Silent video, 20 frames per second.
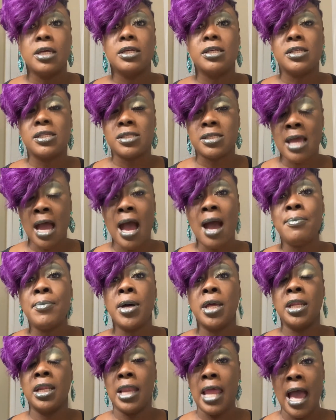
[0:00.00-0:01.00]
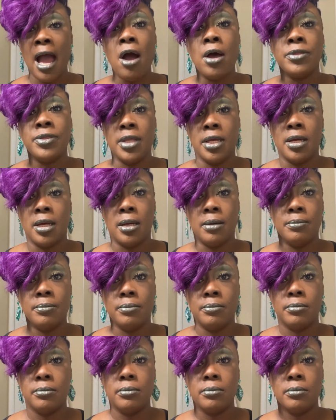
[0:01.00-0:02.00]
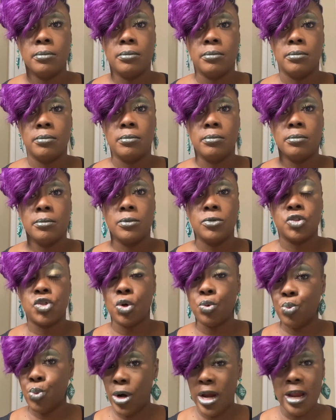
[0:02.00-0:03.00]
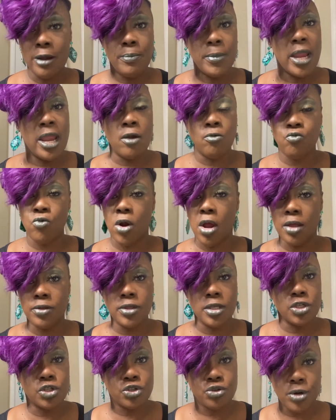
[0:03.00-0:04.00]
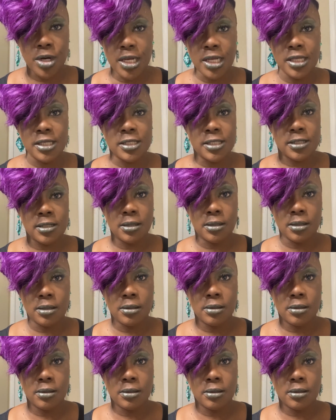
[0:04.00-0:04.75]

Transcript: Stop allowing them to rip and run the streets.